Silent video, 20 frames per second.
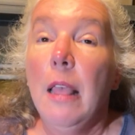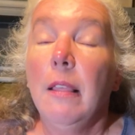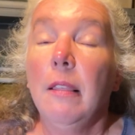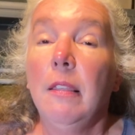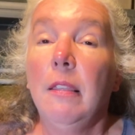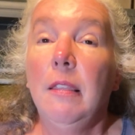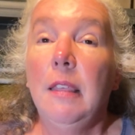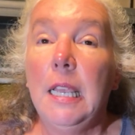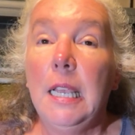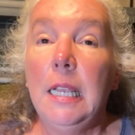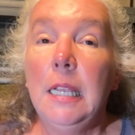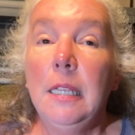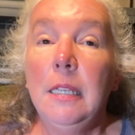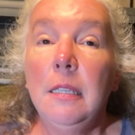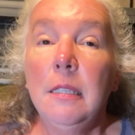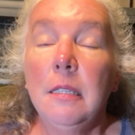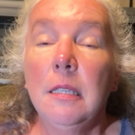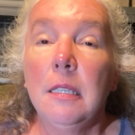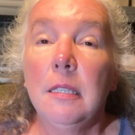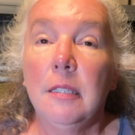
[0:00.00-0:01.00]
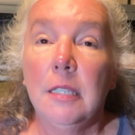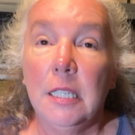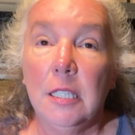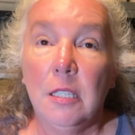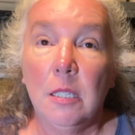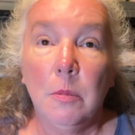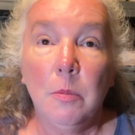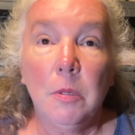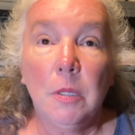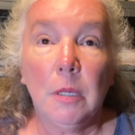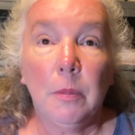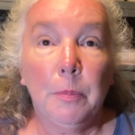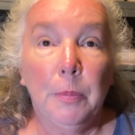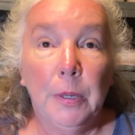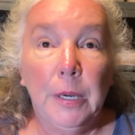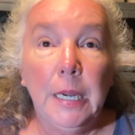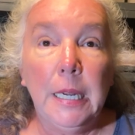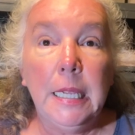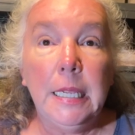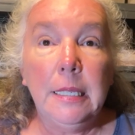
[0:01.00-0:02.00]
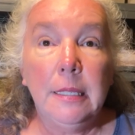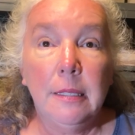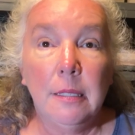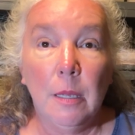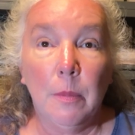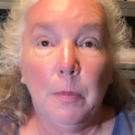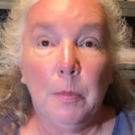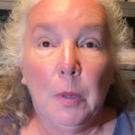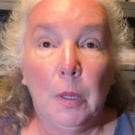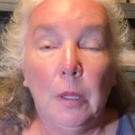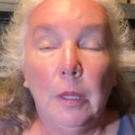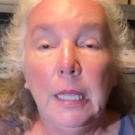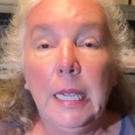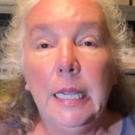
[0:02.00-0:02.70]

These systems are pretty simple.